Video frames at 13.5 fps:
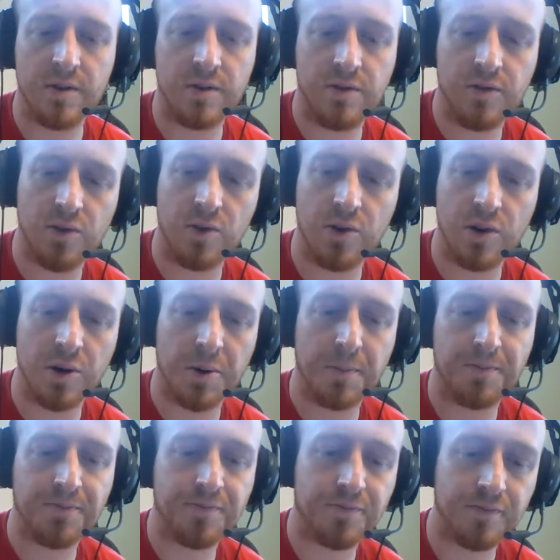for
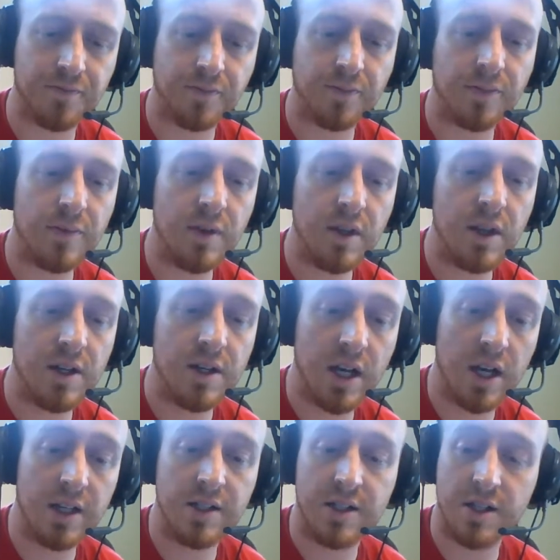
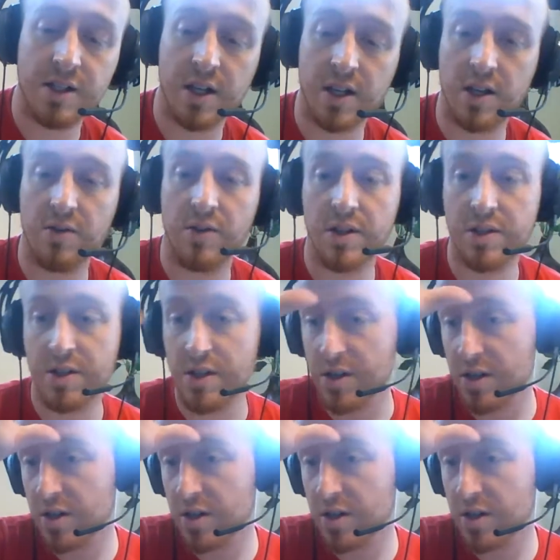test, just like it was your